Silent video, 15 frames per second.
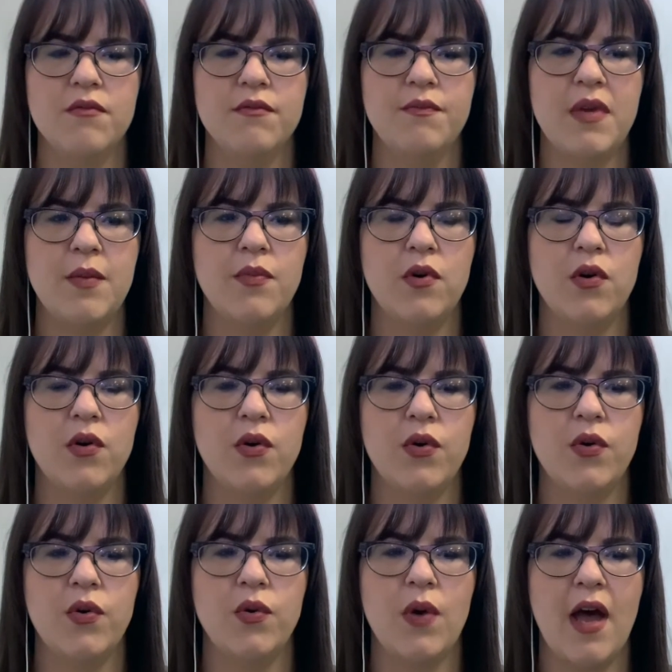people
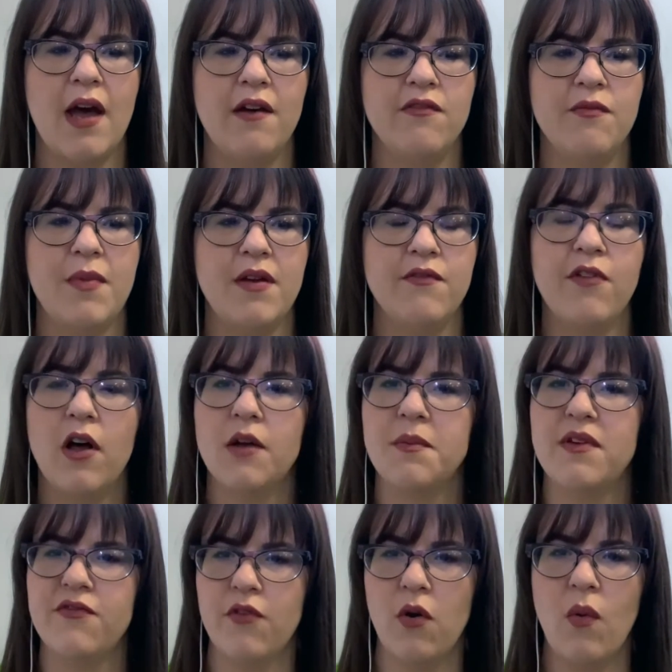who have been following
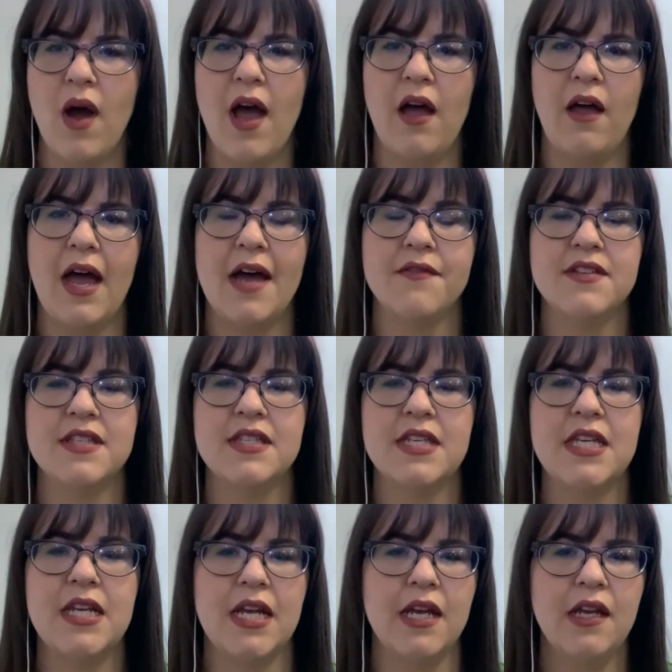me for a while have
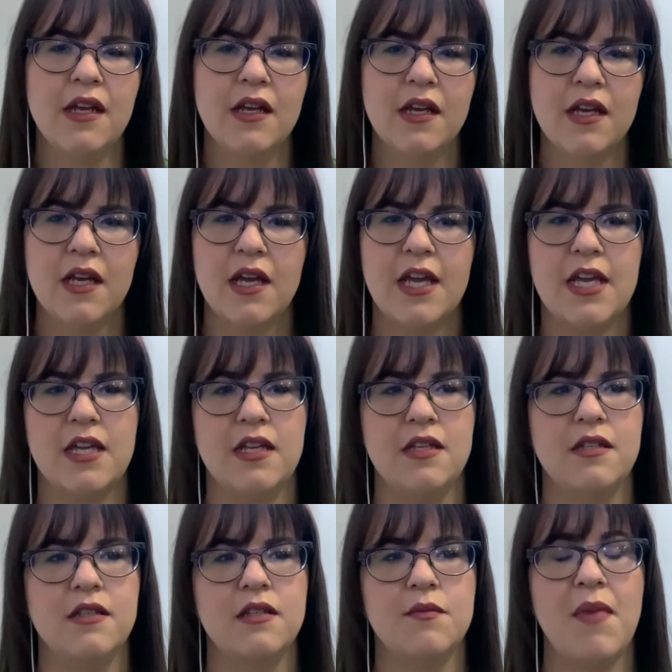seen it,
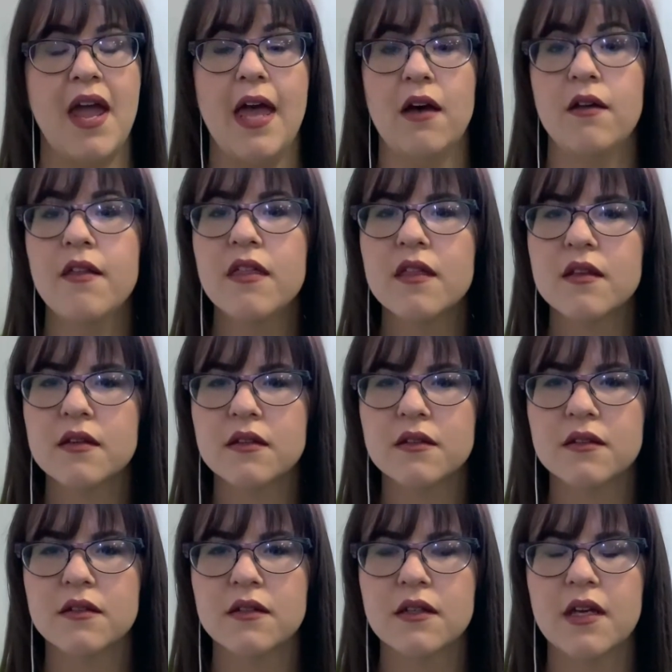is my health,
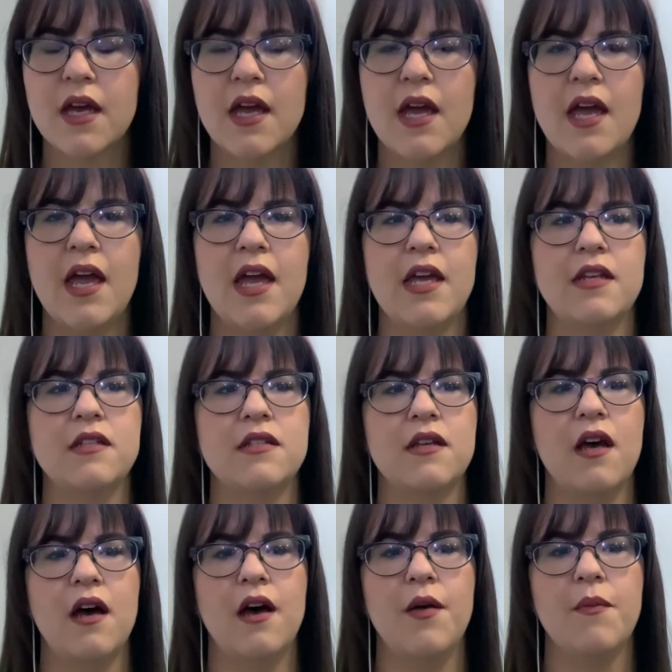and
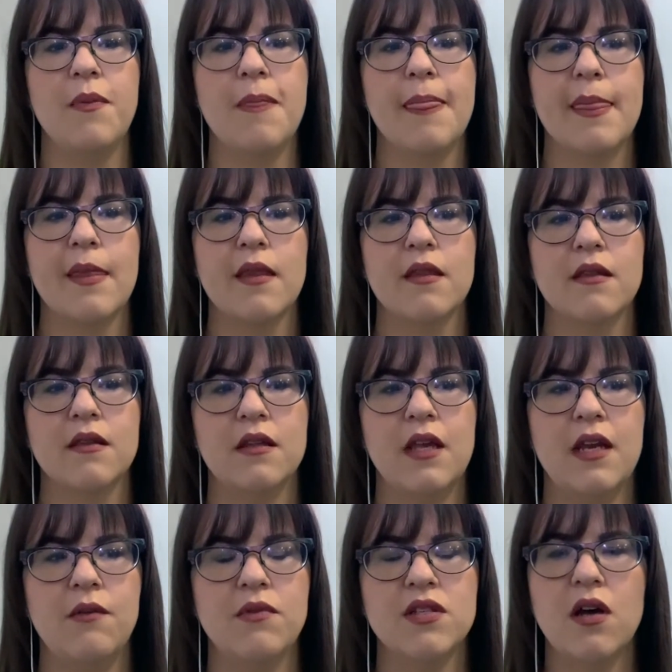
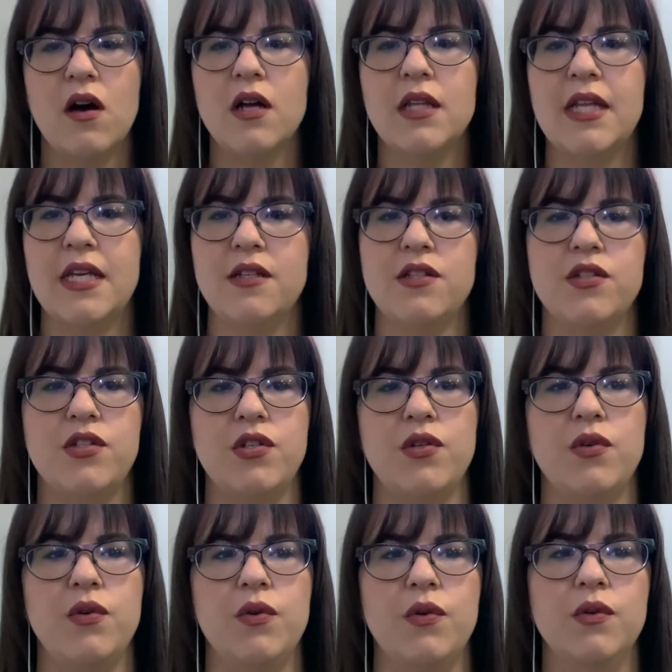it was all linked
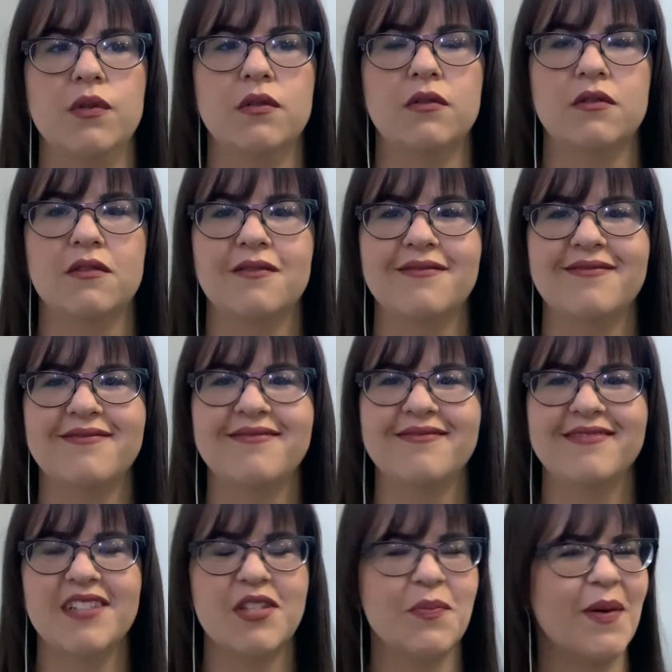to,
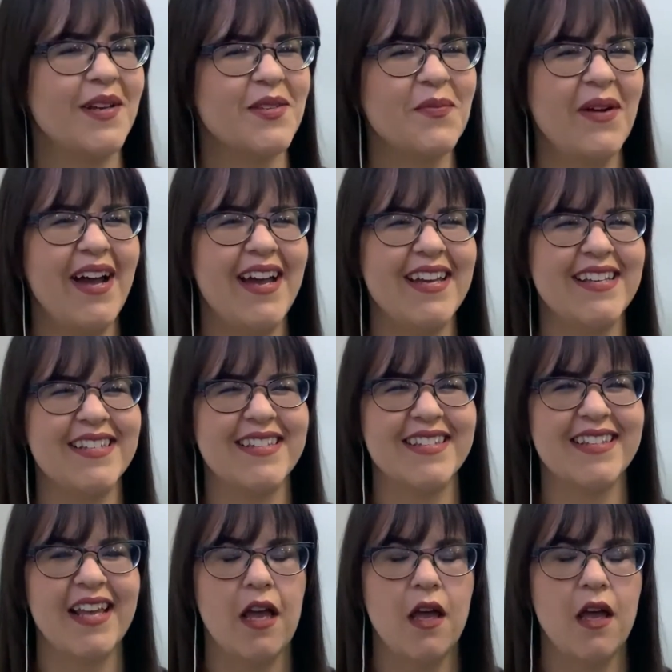surprise, surprise,